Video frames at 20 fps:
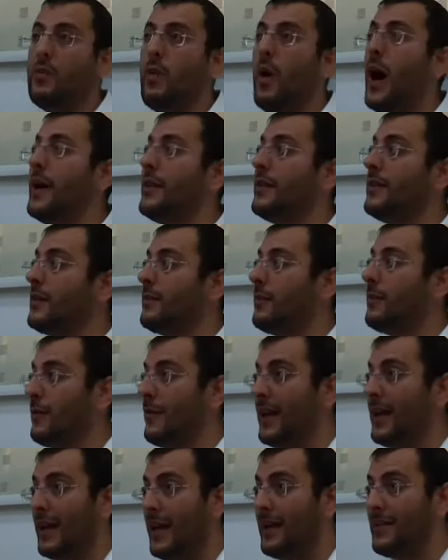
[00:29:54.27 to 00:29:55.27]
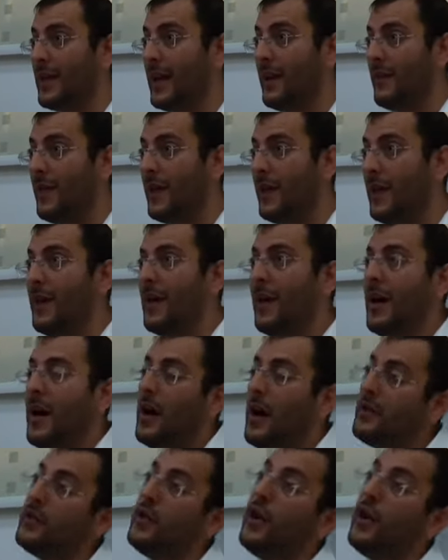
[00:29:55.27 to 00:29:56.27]
You widened the more you made less hevel,
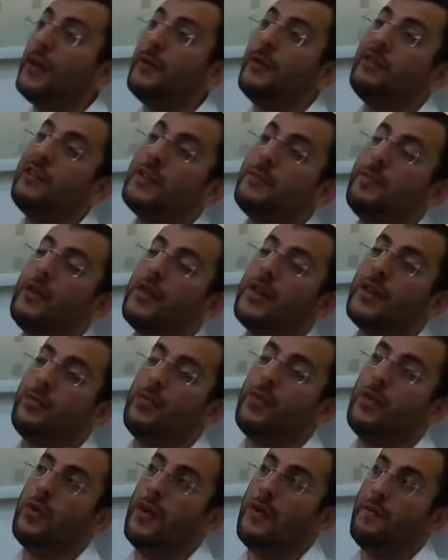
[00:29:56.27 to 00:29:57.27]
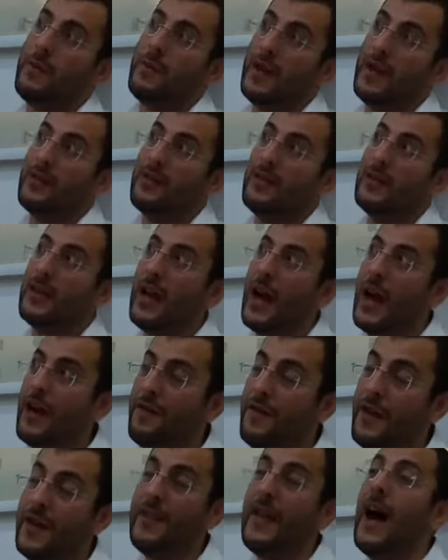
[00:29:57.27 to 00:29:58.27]
and you're not going to be responsible because the guy
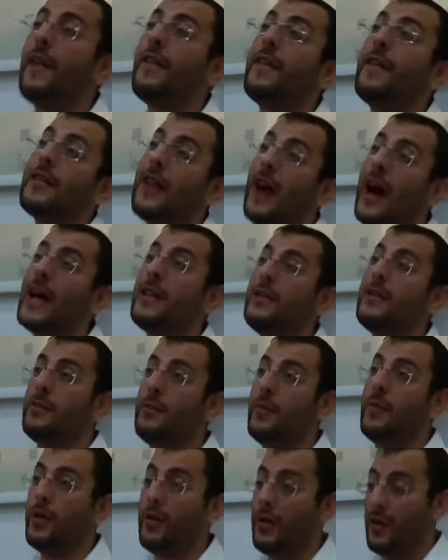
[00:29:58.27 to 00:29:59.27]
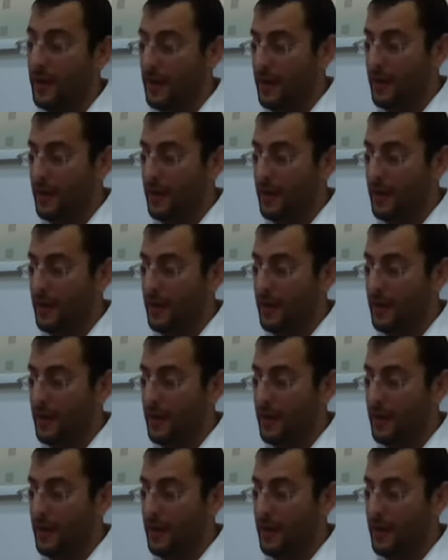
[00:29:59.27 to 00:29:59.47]
fell in the other side of the ball.